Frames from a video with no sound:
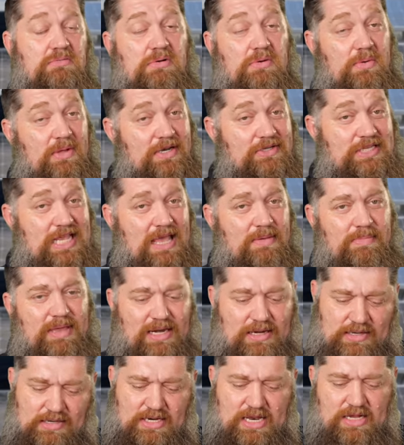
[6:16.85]
Well, what does that
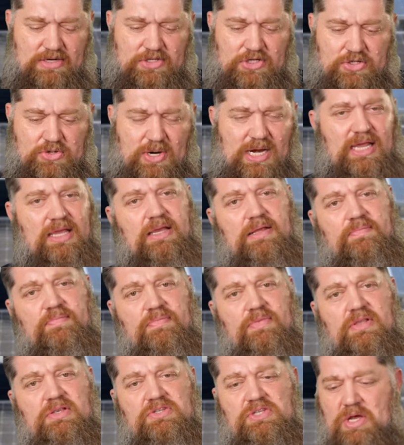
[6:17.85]
mean? Doesn't shrink.
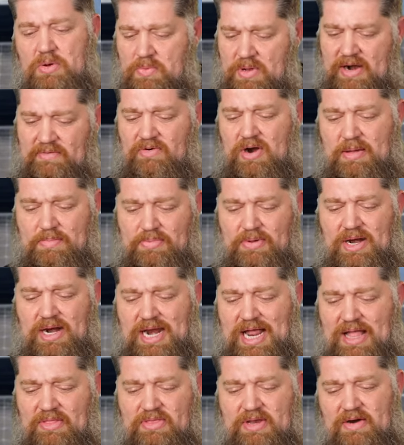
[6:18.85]
So whatever I put
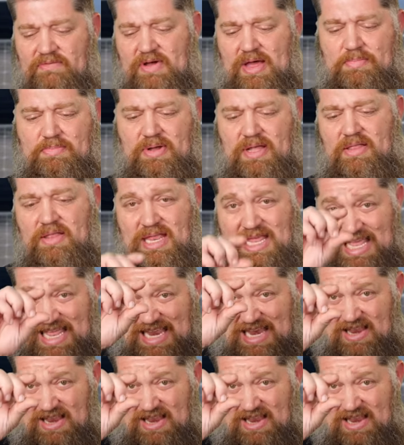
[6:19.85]
it out there, if I put